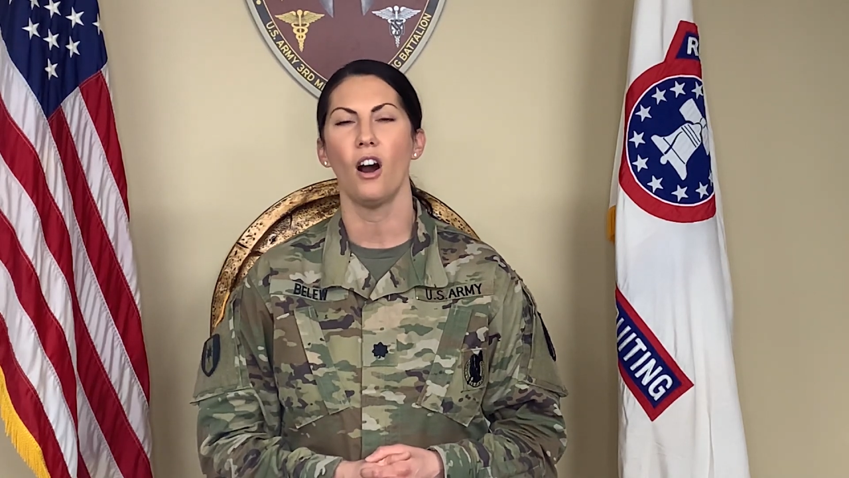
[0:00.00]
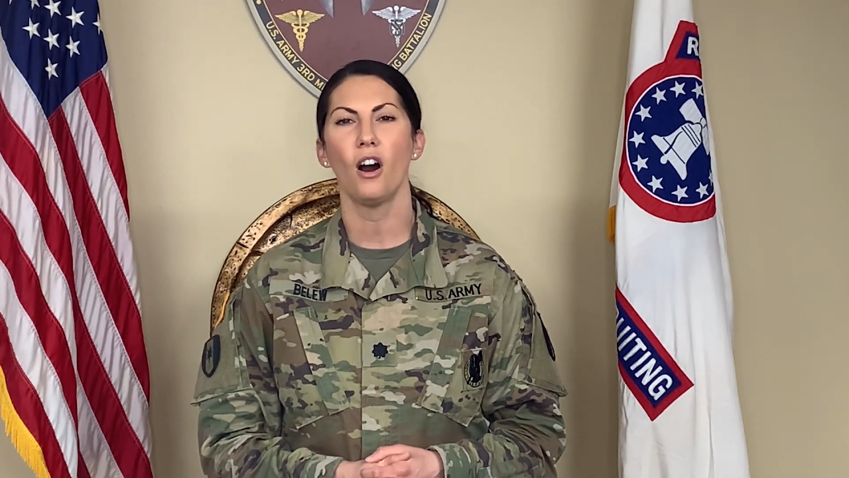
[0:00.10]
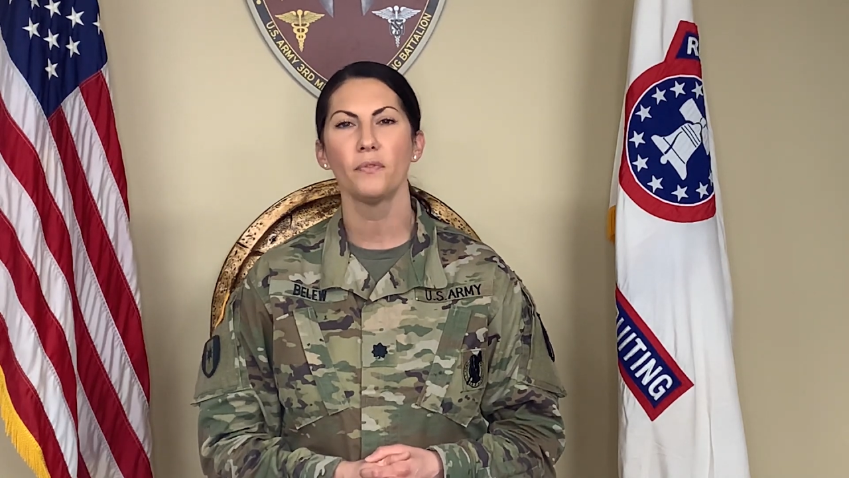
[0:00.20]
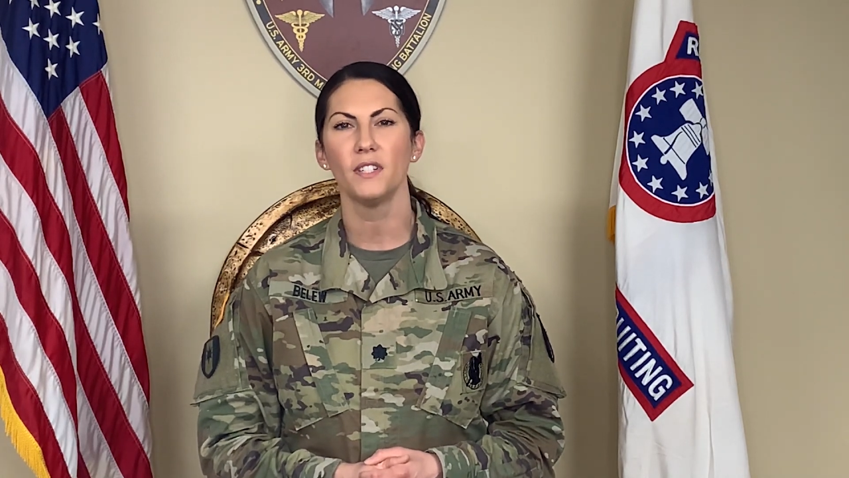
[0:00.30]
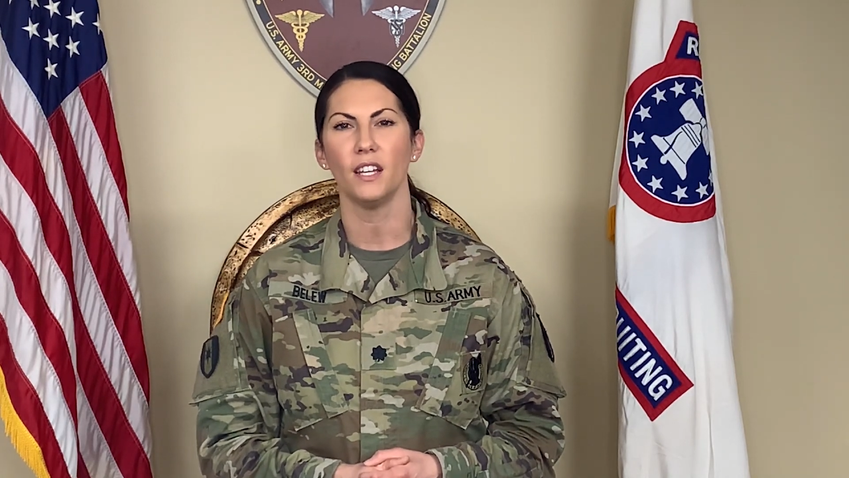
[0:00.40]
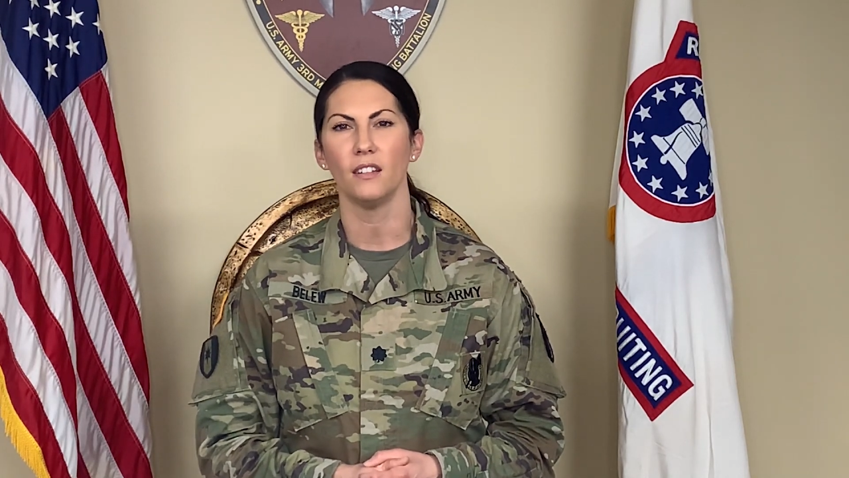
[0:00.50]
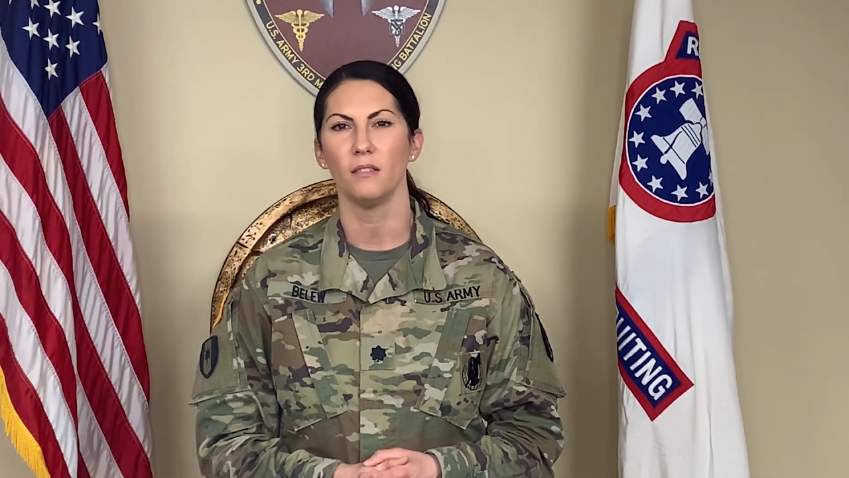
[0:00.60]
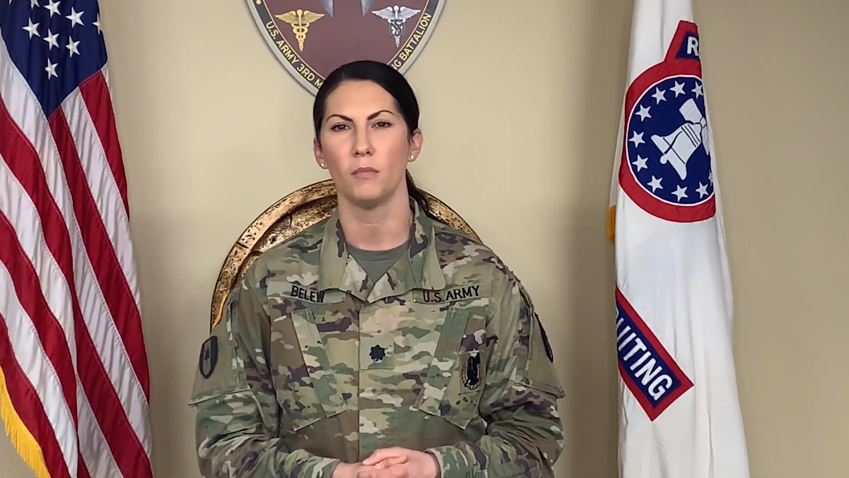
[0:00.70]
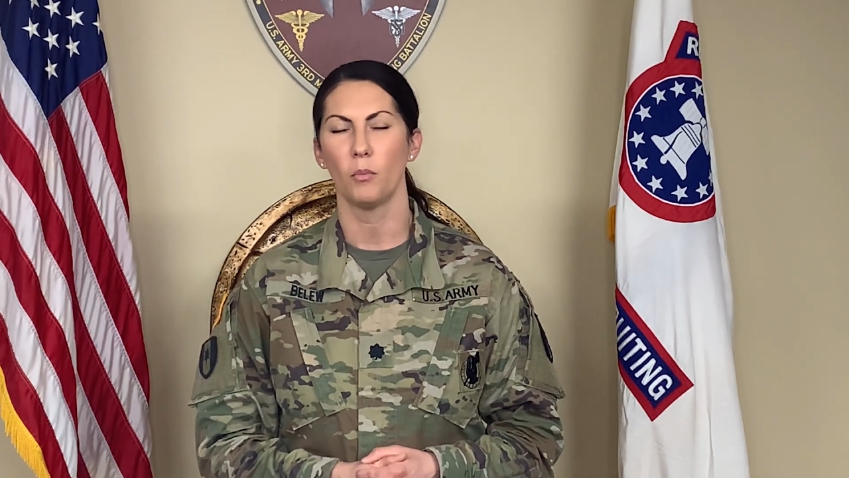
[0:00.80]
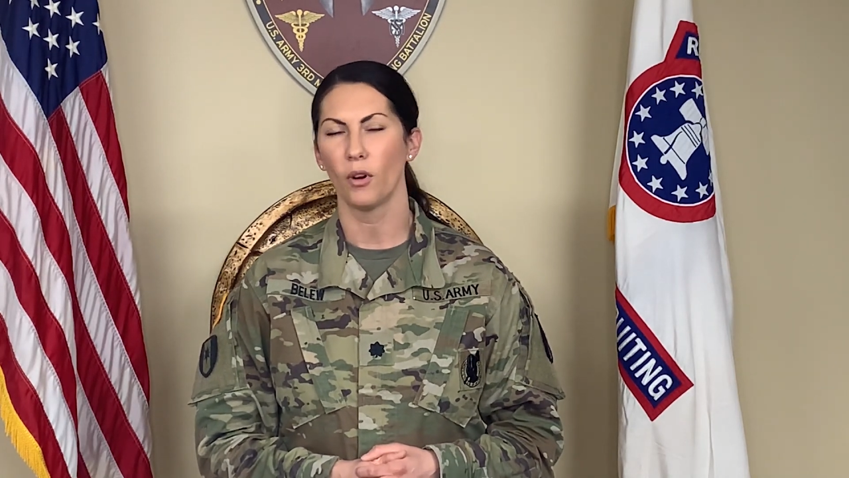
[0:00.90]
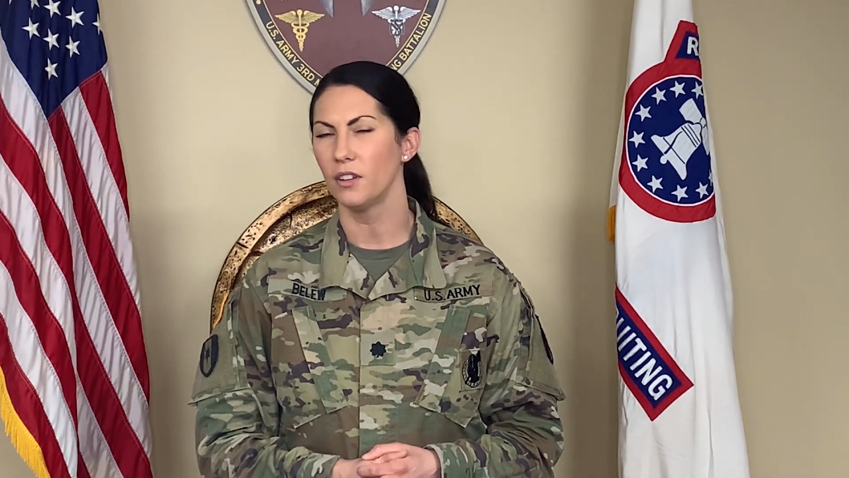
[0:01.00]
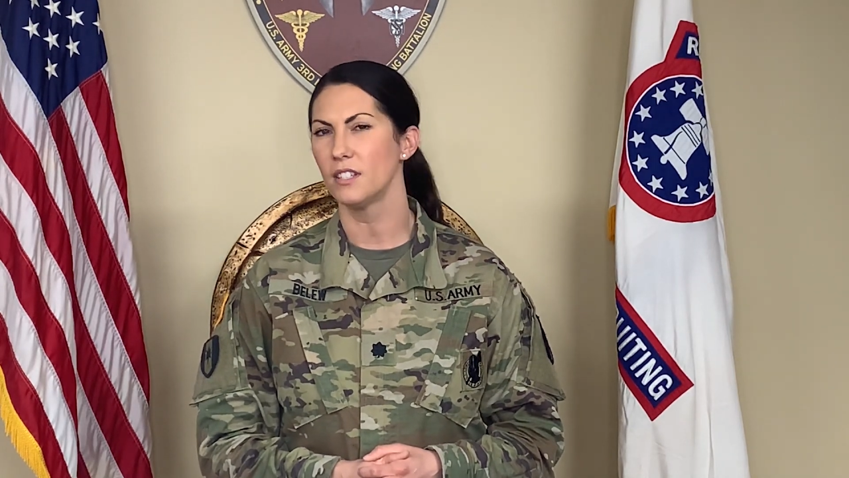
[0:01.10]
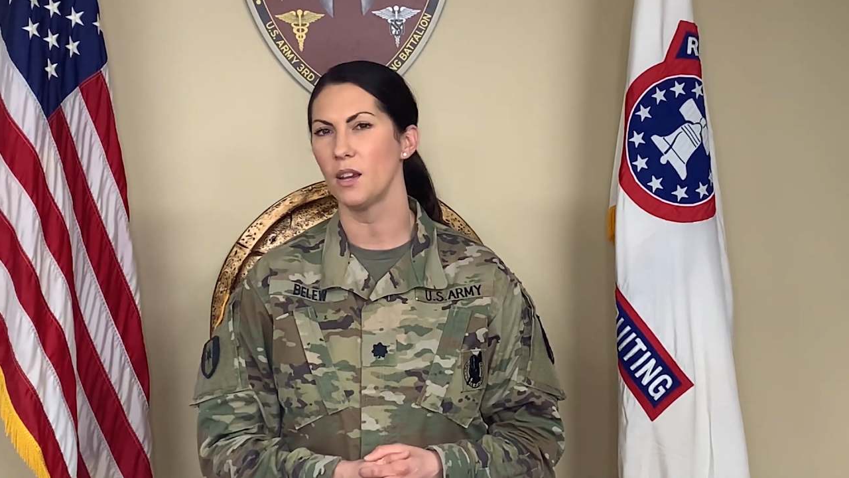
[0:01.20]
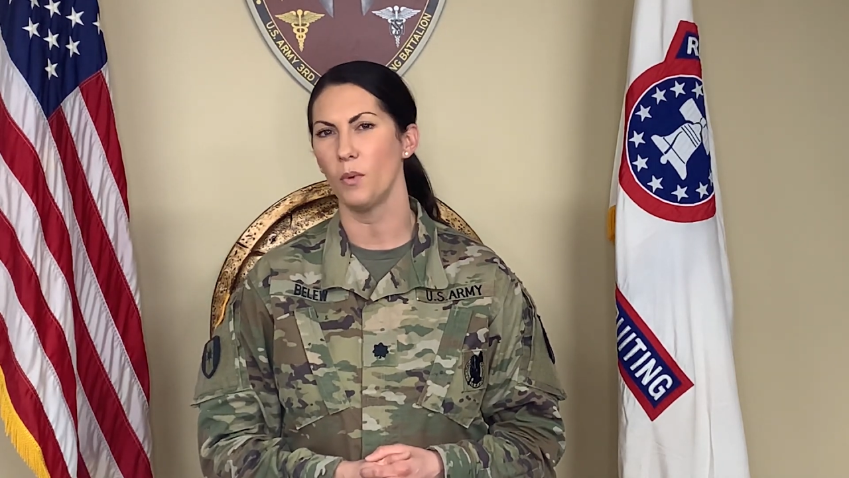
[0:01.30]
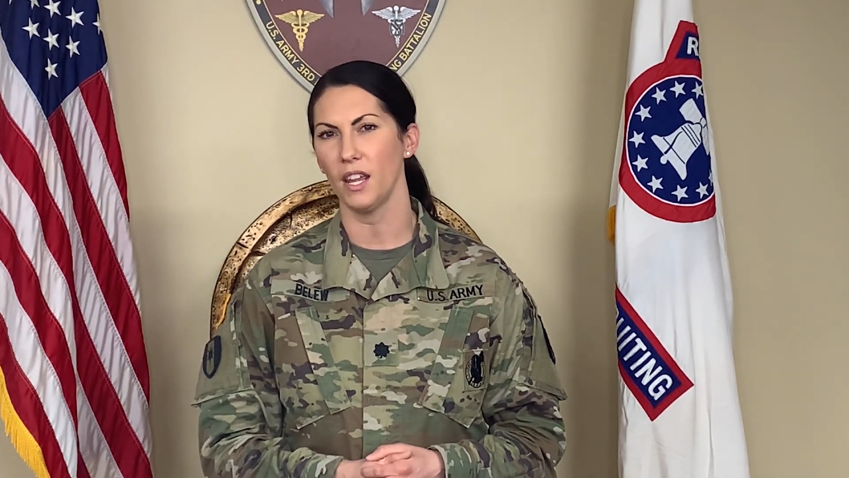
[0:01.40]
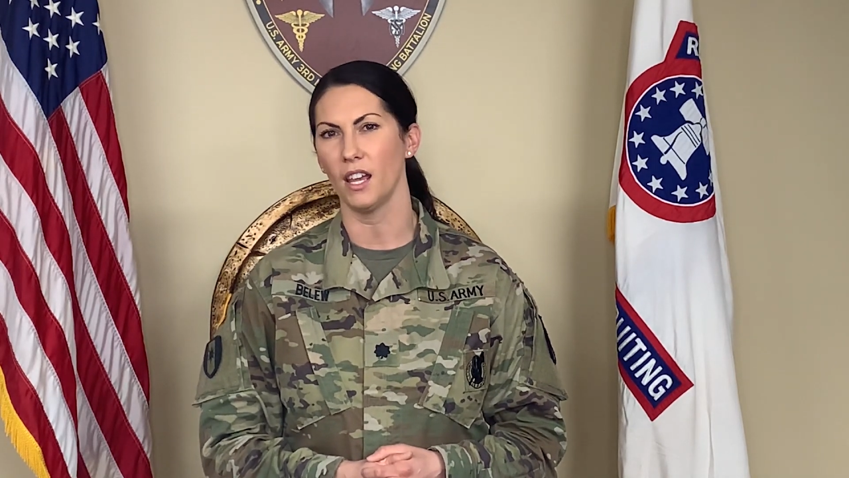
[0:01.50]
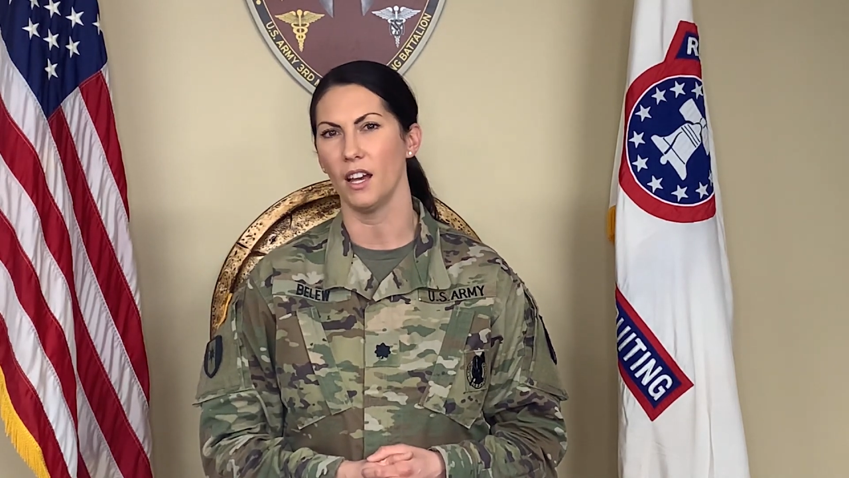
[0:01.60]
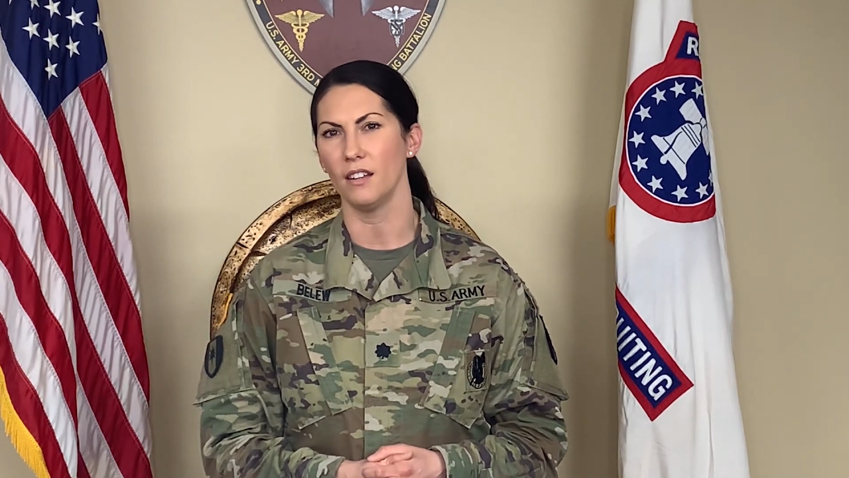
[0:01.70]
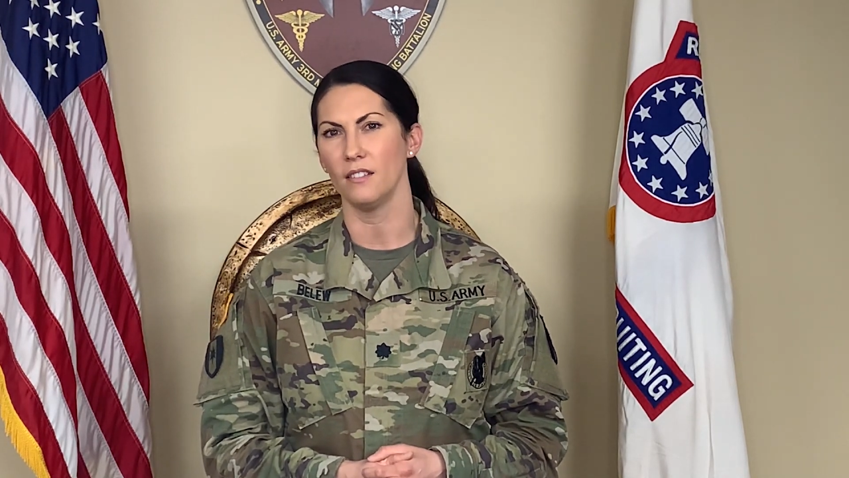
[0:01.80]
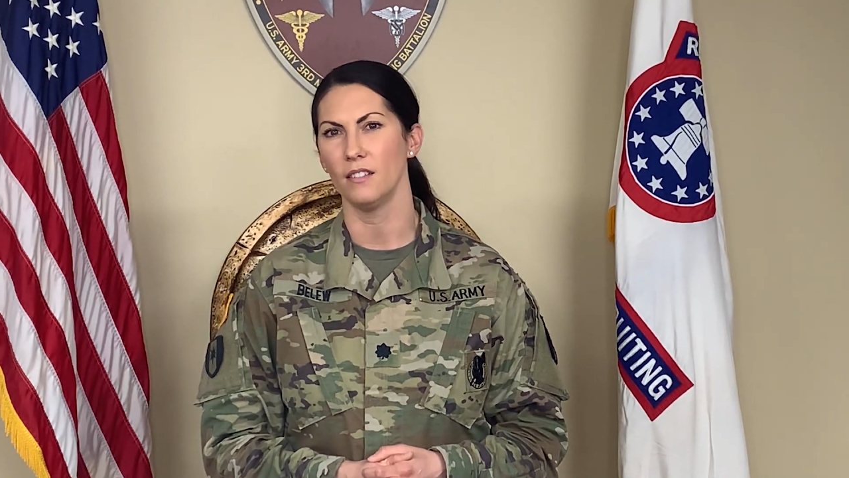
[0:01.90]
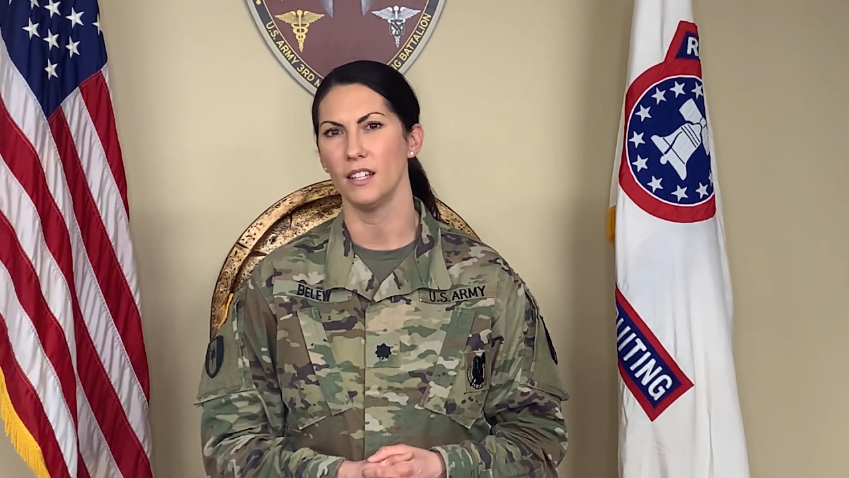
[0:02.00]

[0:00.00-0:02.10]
Often, Memorial Day weekend